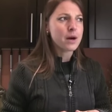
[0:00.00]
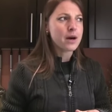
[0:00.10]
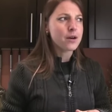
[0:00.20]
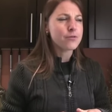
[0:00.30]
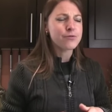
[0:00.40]

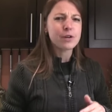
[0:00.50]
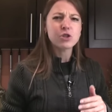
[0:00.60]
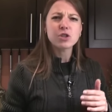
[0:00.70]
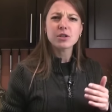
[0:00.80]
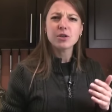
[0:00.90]

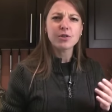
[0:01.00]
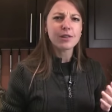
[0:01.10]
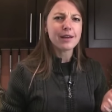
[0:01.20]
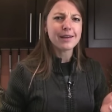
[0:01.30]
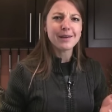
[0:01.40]

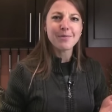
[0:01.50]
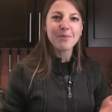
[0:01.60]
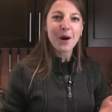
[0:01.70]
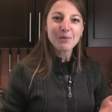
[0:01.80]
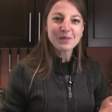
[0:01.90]
fudgesicle-like
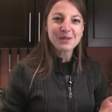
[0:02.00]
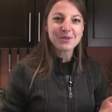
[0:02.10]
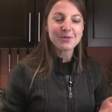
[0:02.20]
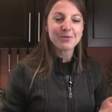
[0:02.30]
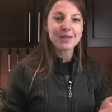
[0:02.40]

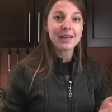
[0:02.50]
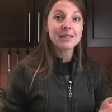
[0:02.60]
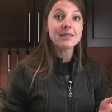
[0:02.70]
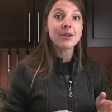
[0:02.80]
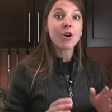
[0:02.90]
popsicles for
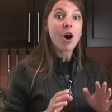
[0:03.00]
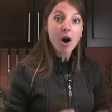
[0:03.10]
kids that are